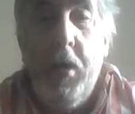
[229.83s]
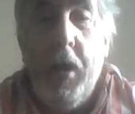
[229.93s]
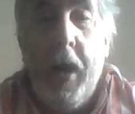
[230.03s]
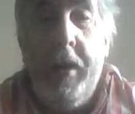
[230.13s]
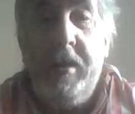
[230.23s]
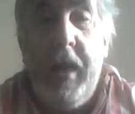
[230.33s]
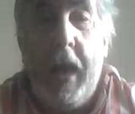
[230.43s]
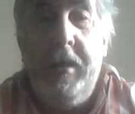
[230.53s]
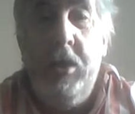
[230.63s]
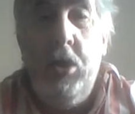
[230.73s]
and I
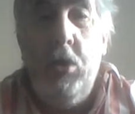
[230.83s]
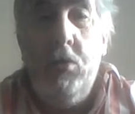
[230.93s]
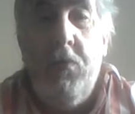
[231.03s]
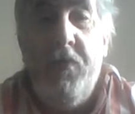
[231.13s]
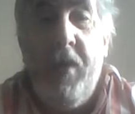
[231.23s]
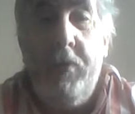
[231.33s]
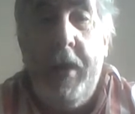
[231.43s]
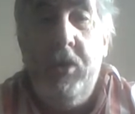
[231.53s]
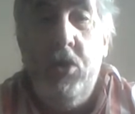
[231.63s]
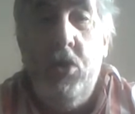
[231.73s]
started to do some
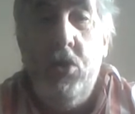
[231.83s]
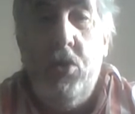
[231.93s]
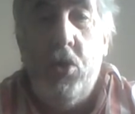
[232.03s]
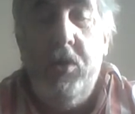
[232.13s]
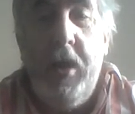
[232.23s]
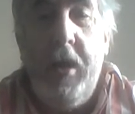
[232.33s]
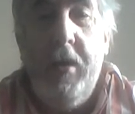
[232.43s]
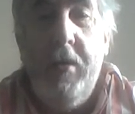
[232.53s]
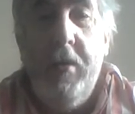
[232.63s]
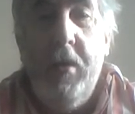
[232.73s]
foundation consulting
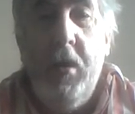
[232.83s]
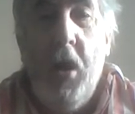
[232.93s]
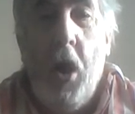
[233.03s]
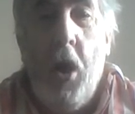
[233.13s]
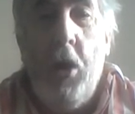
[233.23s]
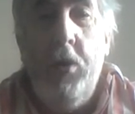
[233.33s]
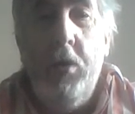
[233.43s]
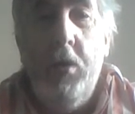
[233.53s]
on